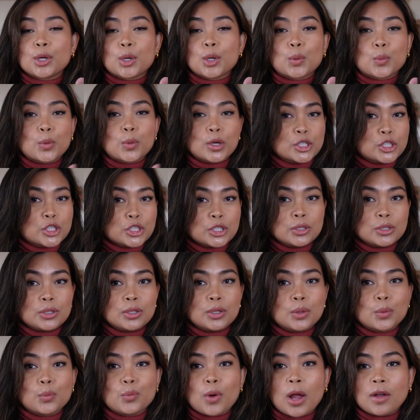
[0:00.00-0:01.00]

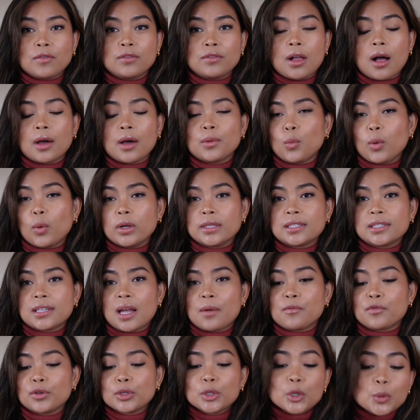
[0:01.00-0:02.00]
original Revlon One
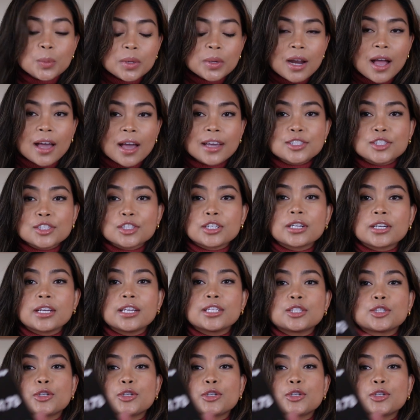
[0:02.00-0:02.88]
Step Volumizer. It